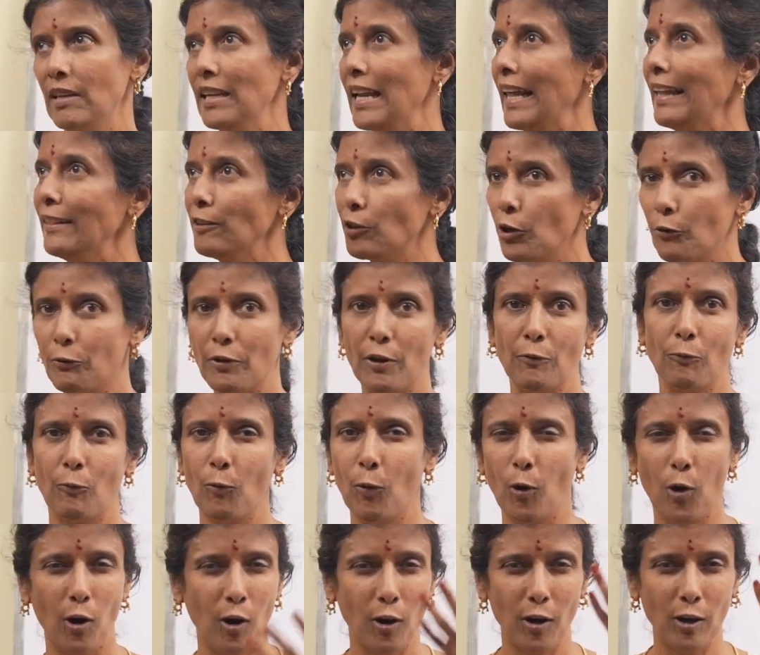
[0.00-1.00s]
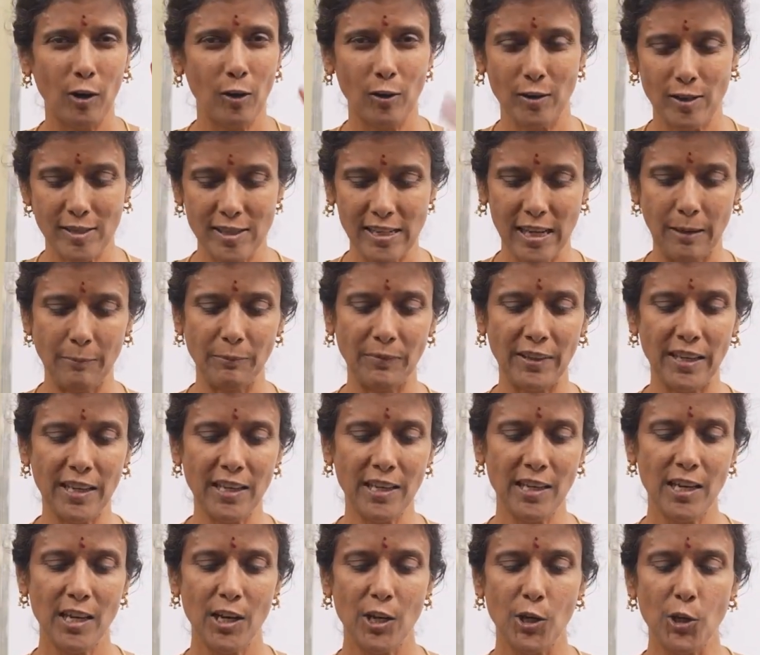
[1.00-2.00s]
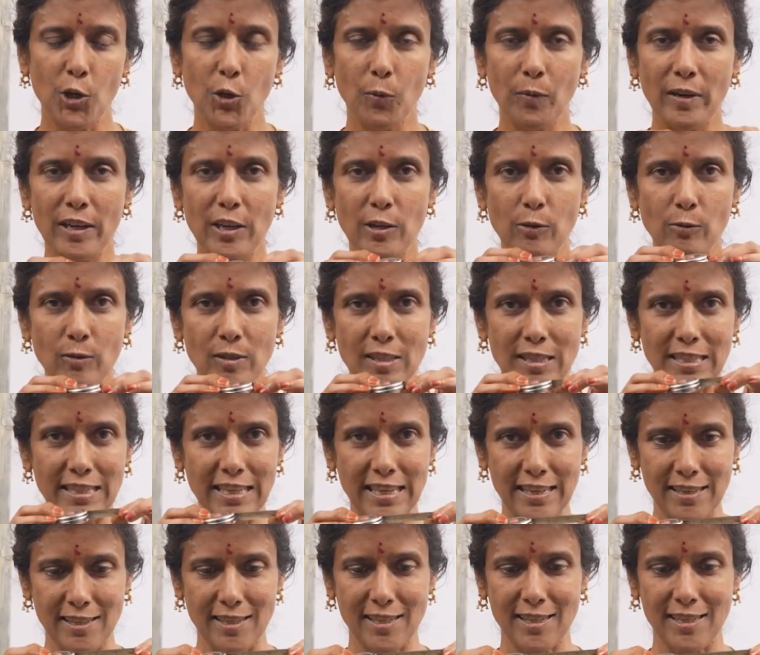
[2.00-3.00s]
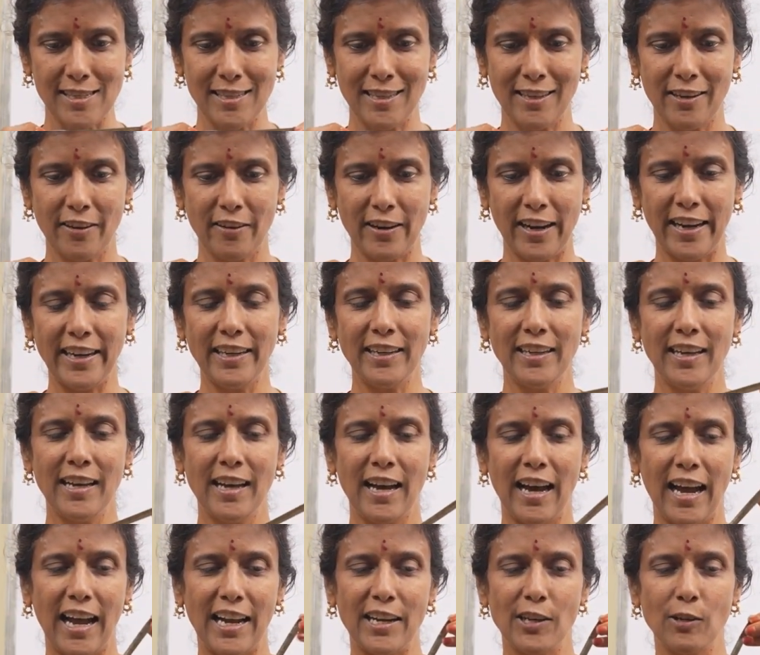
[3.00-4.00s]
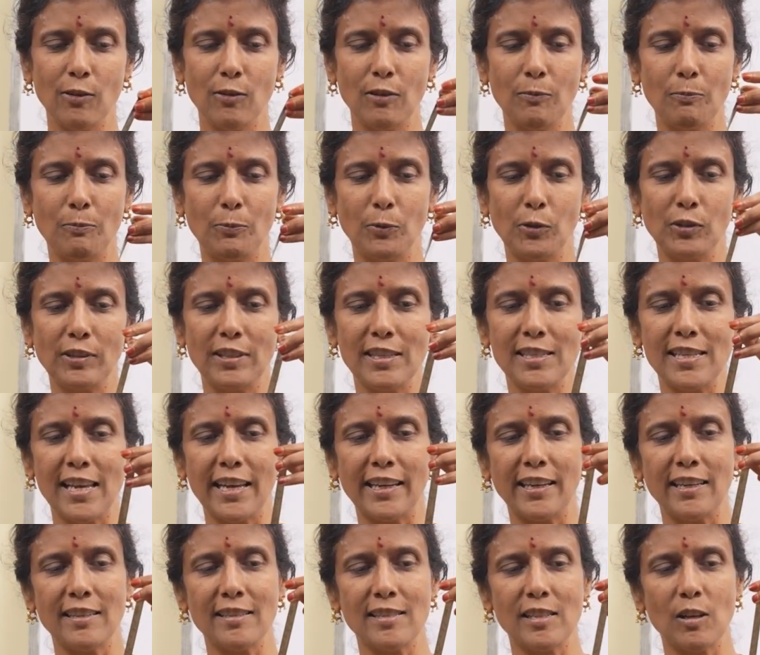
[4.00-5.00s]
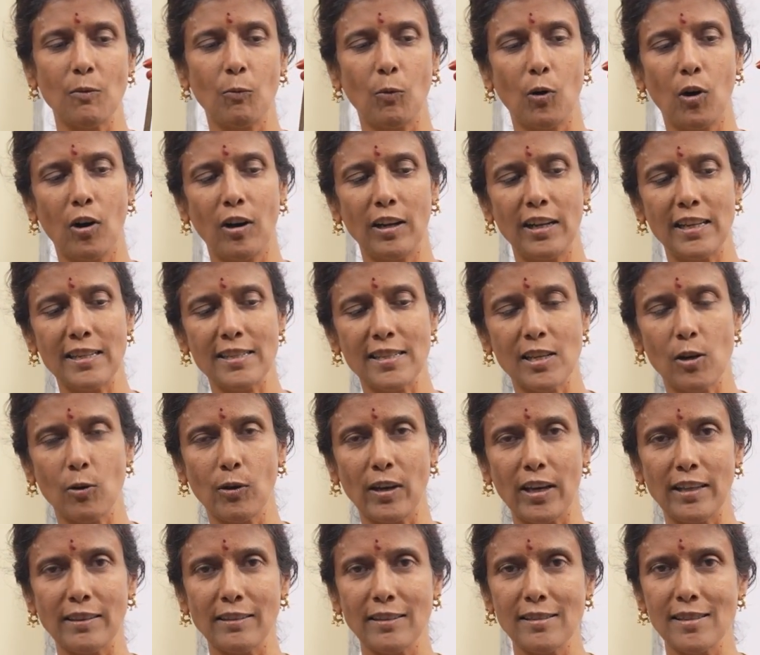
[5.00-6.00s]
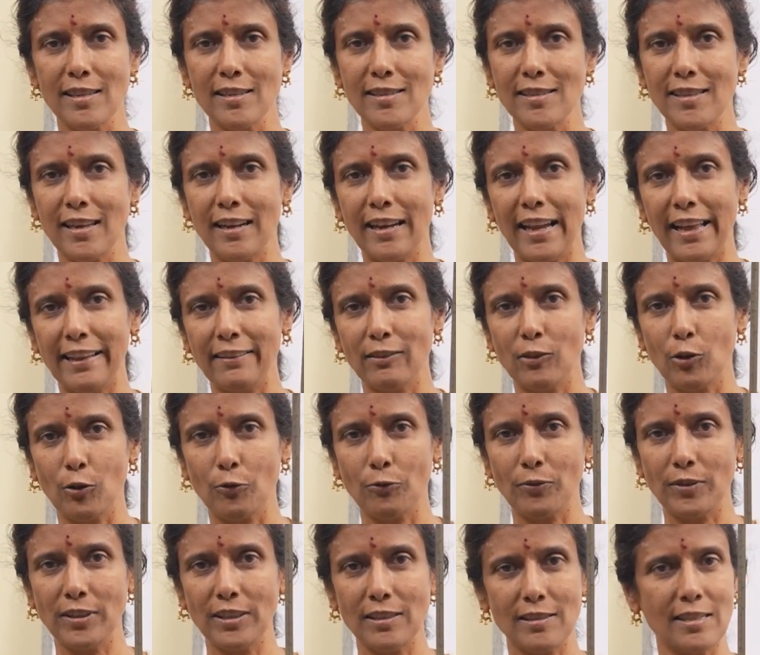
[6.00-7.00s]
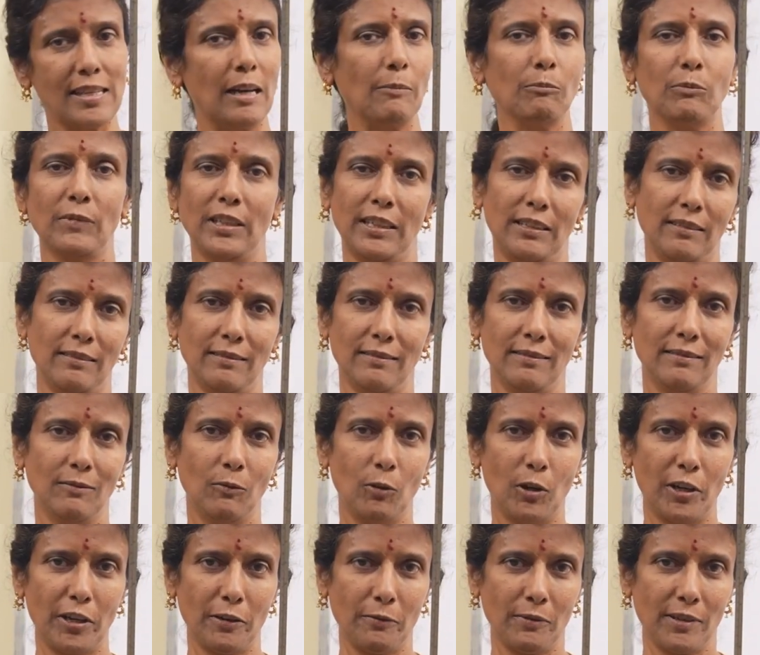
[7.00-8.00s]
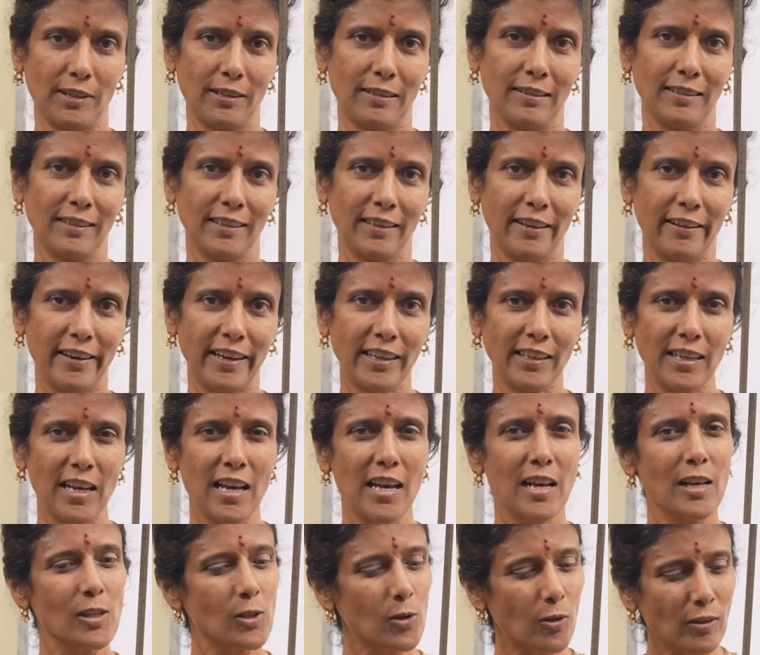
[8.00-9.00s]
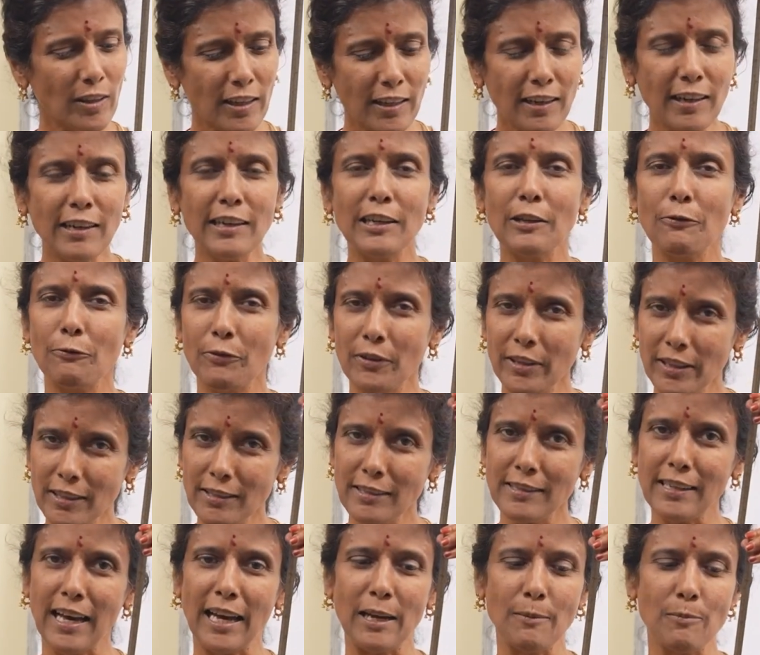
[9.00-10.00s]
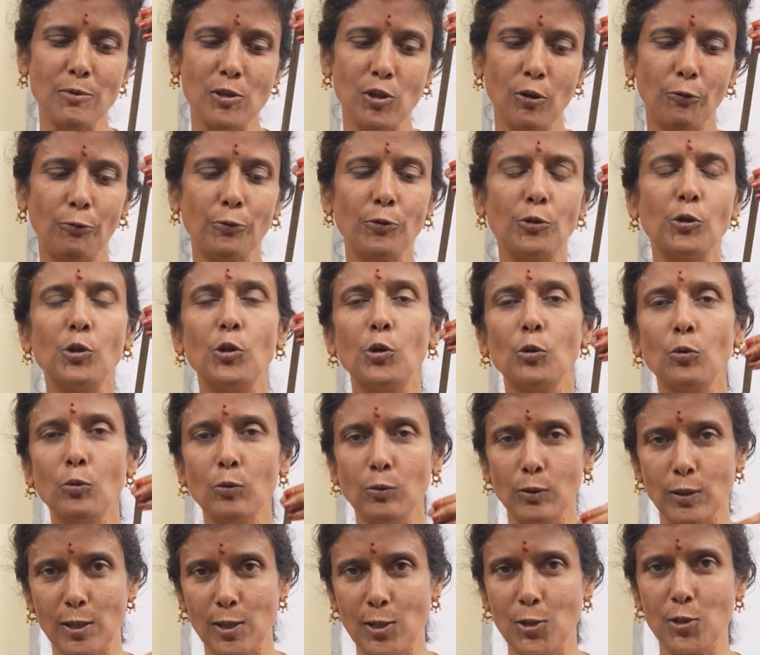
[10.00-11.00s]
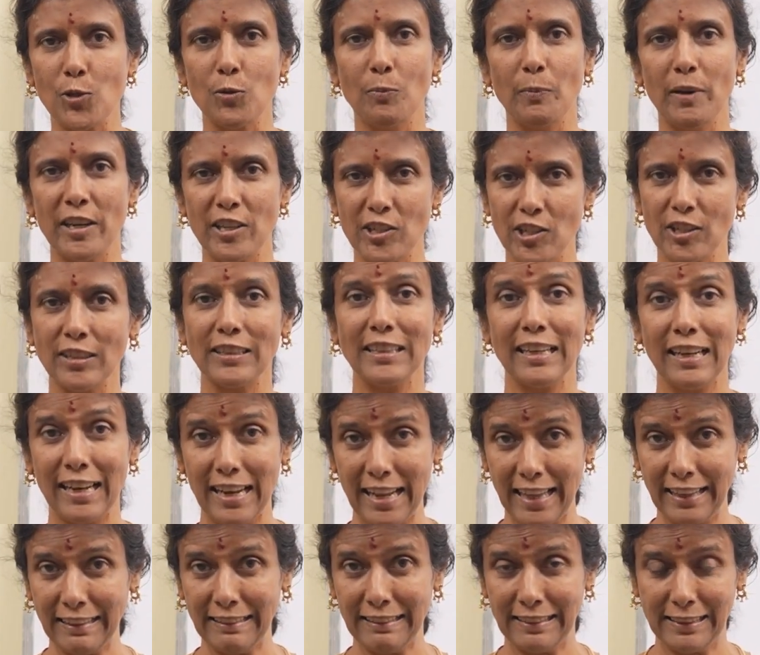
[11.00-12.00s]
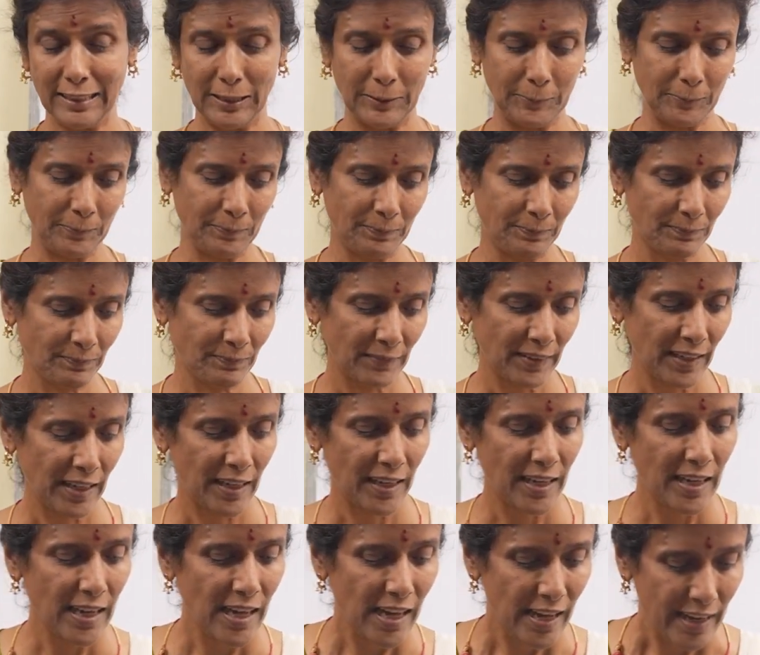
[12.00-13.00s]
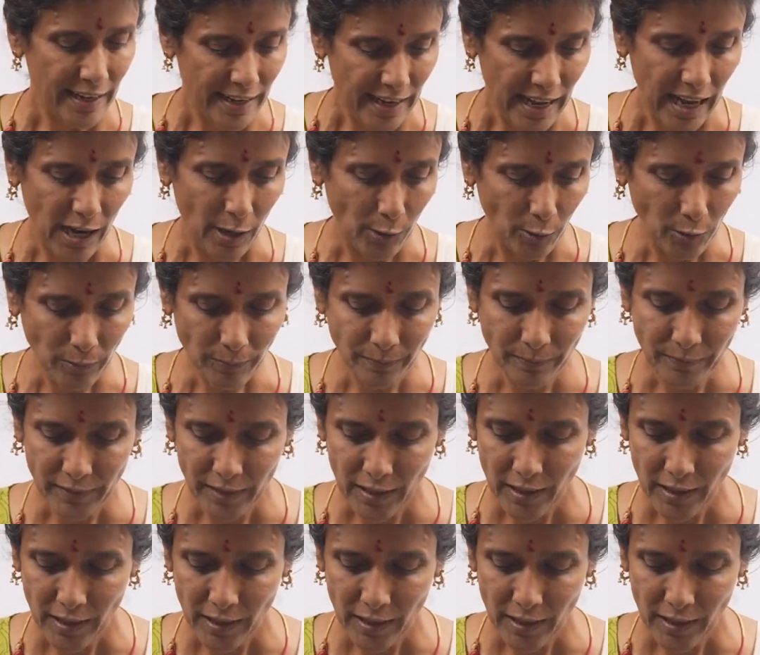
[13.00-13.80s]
length of a wall or something, you will use this, right? And you'll put this against the wall and say, okay, this is the length of the something, whatever, correct? So there are different types of tools to measure the length. Now,